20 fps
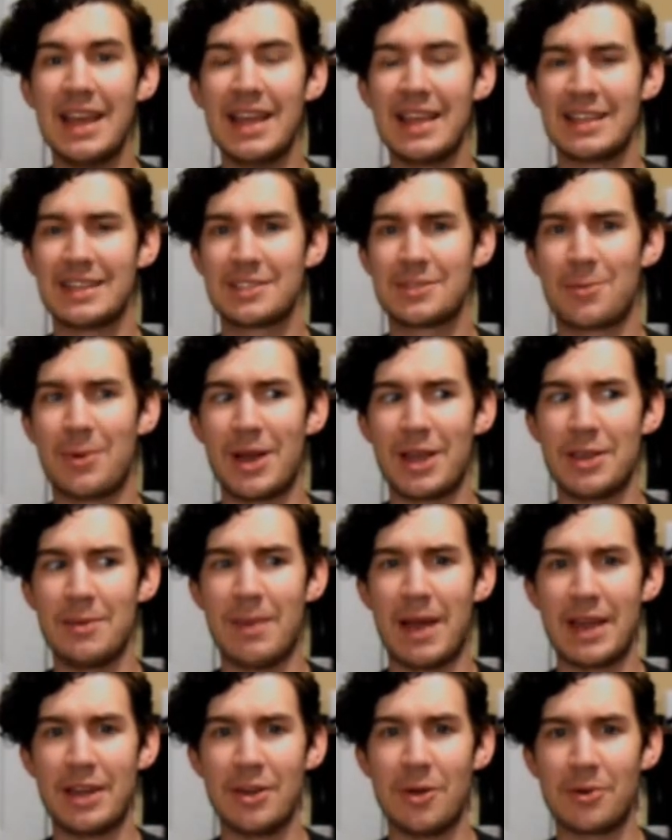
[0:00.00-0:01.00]
That's why you
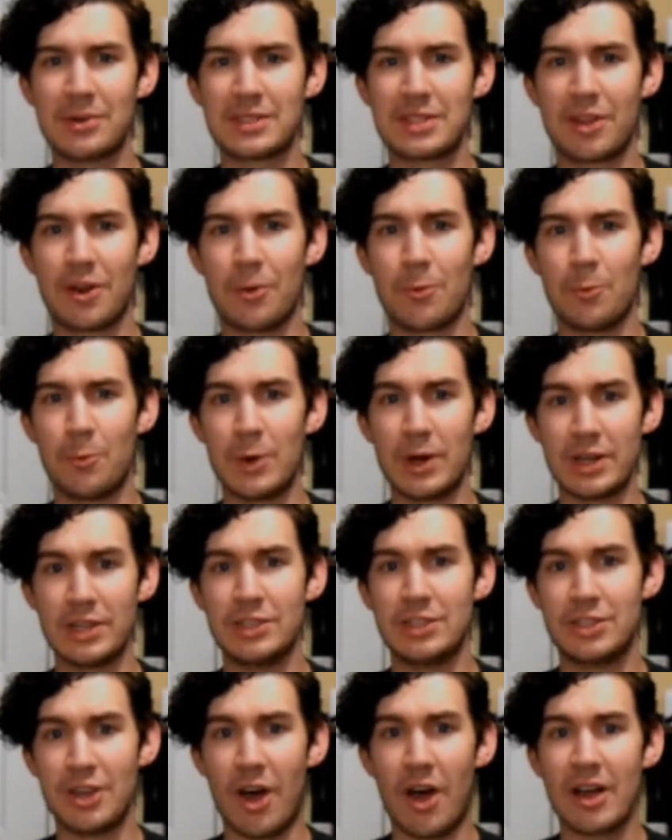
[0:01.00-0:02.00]
might notice that on
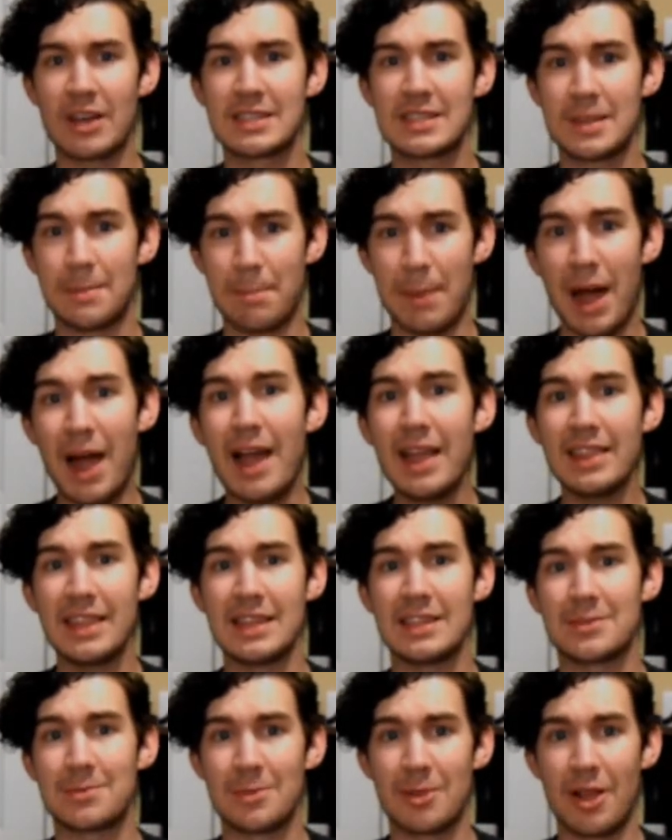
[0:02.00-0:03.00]
wooden docks, the
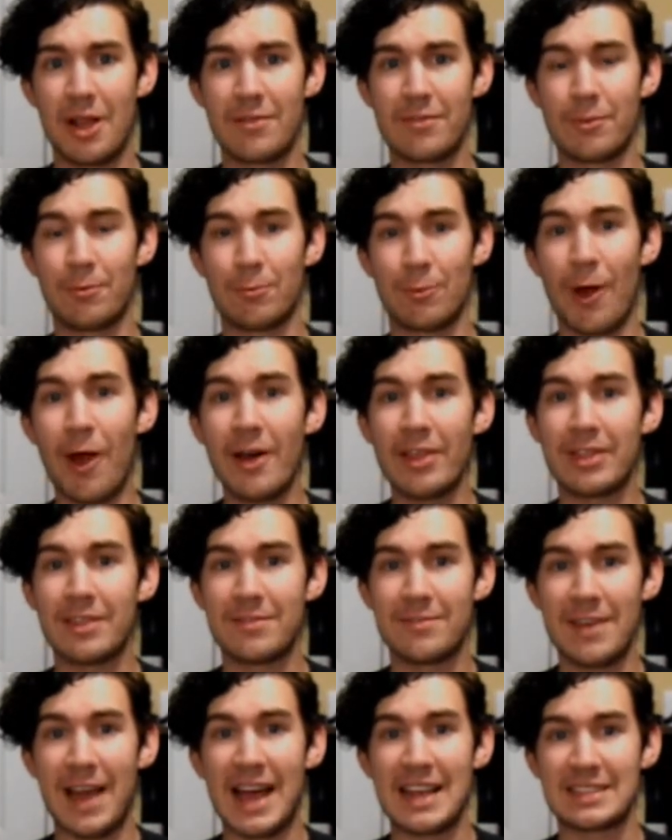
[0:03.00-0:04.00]
pilings will often rot the
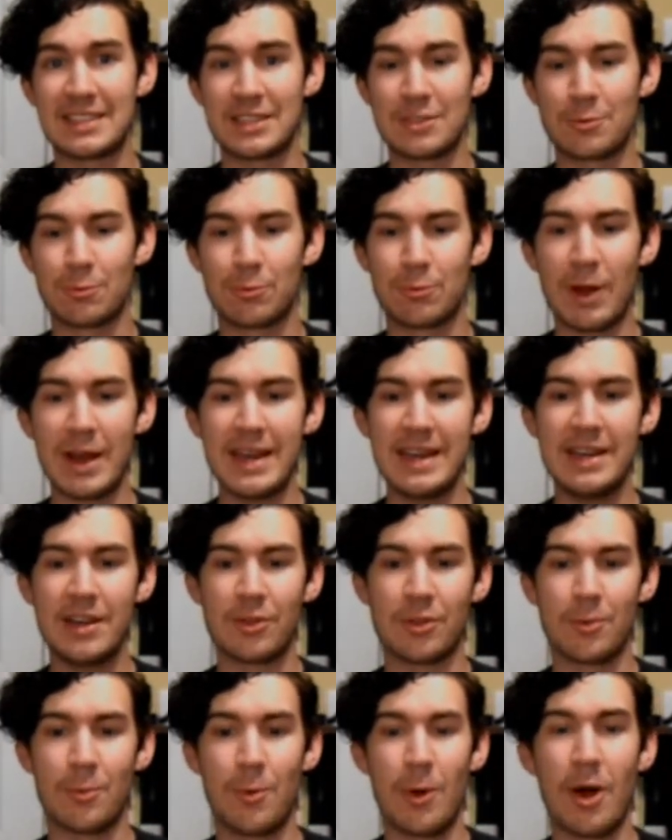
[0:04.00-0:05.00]
fastest right
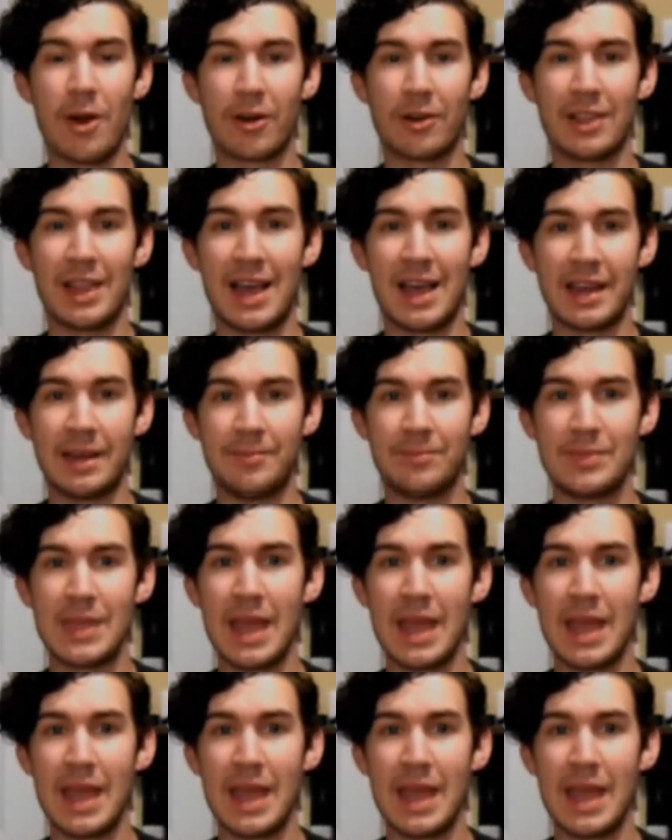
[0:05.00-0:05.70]
near the waterline.